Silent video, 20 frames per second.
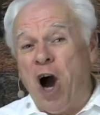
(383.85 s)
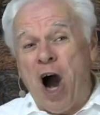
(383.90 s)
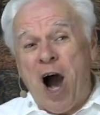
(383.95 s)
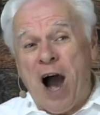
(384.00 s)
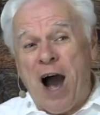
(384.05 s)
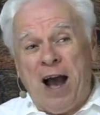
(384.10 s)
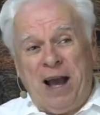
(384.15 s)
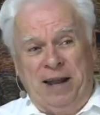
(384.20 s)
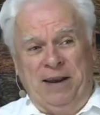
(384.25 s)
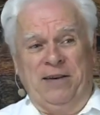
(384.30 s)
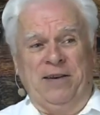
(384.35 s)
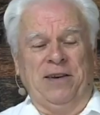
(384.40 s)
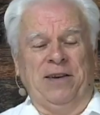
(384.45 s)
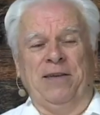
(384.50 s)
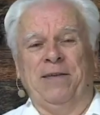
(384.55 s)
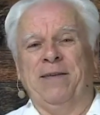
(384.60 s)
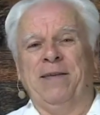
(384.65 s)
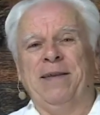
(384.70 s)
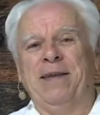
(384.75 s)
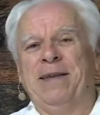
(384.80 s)
God.
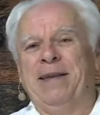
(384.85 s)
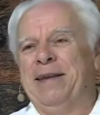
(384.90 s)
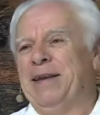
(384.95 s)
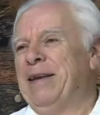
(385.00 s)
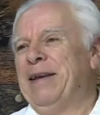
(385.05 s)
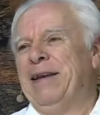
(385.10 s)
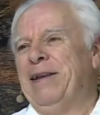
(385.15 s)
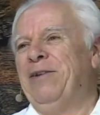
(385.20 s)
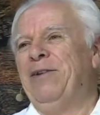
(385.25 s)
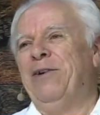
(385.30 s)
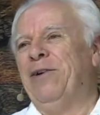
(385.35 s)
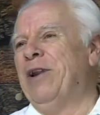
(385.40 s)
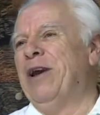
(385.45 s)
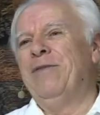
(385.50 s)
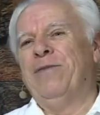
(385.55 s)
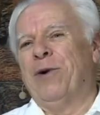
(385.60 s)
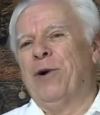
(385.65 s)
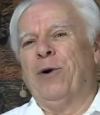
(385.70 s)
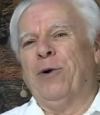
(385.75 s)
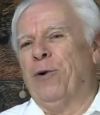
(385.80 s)
And you're
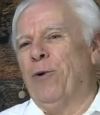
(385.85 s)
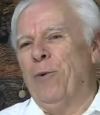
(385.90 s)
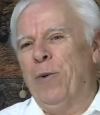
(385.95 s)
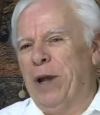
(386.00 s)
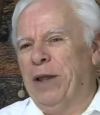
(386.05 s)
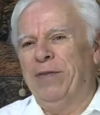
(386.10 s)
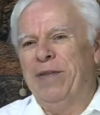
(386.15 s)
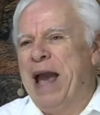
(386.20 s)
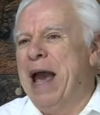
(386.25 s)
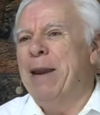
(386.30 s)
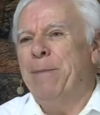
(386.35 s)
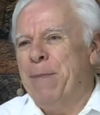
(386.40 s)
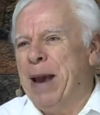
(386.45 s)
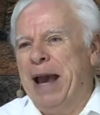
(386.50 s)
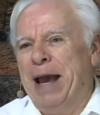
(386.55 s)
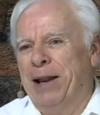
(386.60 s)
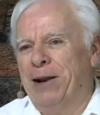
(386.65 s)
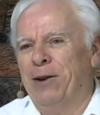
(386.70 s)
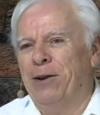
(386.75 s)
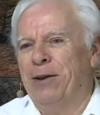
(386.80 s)
never going to win that
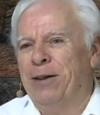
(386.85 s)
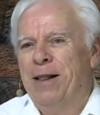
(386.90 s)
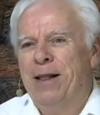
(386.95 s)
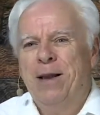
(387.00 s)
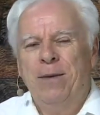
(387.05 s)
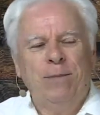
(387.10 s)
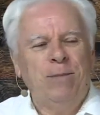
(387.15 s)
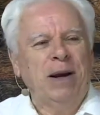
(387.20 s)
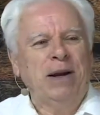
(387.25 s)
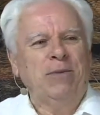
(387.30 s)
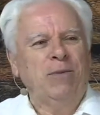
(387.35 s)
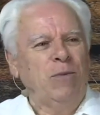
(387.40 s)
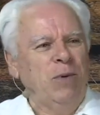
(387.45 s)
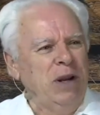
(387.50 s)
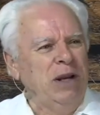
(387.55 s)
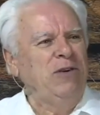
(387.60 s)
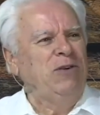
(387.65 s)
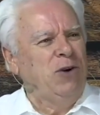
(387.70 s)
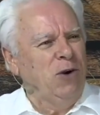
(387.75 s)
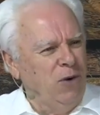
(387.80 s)
battle, but
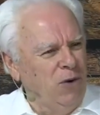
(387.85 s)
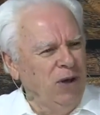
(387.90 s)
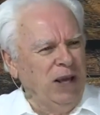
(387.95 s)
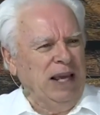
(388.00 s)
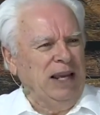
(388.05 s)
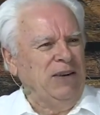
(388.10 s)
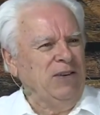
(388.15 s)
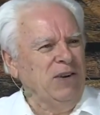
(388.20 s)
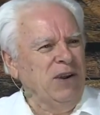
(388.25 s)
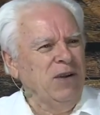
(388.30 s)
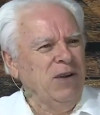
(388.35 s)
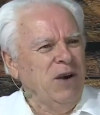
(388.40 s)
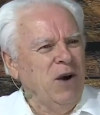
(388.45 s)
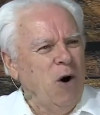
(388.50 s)
we do it